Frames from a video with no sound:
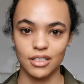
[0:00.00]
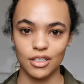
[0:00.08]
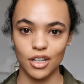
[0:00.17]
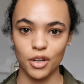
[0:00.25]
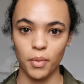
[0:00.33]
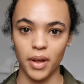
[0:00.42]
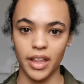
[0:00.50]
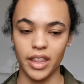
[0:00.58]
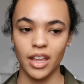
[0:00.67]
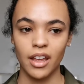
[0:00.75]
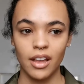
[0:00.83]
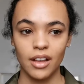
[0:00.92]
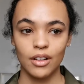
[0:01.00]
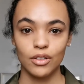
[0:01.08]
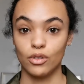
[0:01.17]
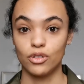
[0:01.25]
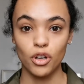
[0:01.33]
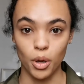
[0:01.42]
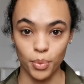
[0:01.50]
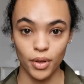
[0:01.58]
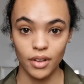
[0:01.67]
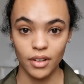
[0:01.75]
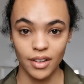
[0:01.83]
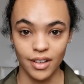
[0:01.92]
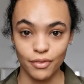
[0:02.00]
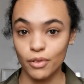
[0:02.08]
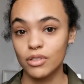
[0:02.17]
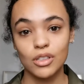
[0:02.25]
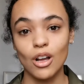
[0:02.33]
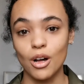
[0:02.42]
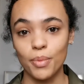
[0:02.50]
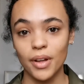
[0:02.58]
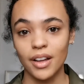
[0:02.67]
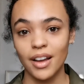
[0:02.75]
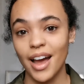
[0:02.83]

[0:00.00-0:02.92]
to do with your job, full stop.